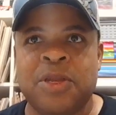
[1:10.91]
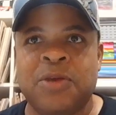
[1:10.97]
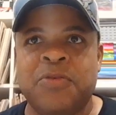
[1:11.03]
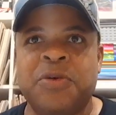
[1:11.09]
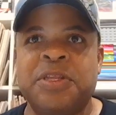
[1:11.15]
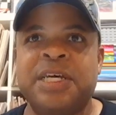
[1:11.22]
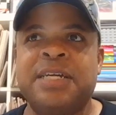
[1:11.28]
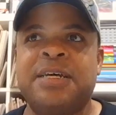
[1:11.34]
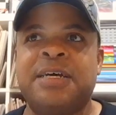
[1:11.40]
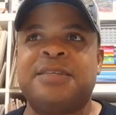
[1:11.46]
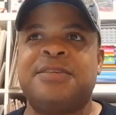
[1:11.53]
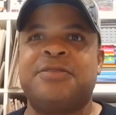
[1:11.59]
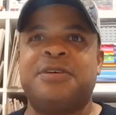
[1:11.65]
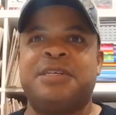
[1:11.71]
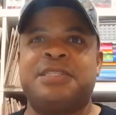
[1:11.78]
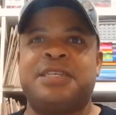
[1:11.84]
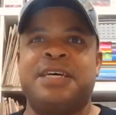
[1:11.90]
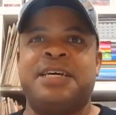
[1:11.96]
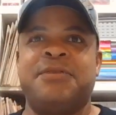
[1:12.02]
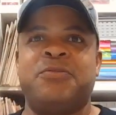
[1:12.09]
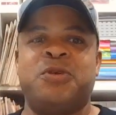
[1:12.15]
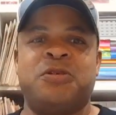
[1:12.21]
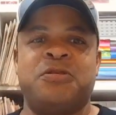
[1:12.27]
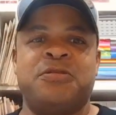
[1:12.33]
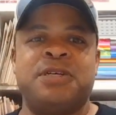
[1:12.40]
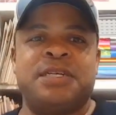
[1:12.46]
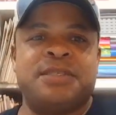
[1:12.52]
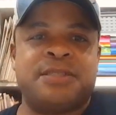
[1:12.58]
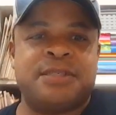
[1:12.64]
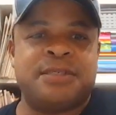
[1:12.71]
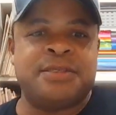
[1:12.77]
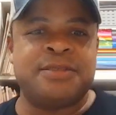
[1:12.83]
Well, then I started taking more
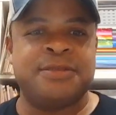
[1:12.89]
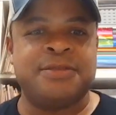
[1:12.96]
risk.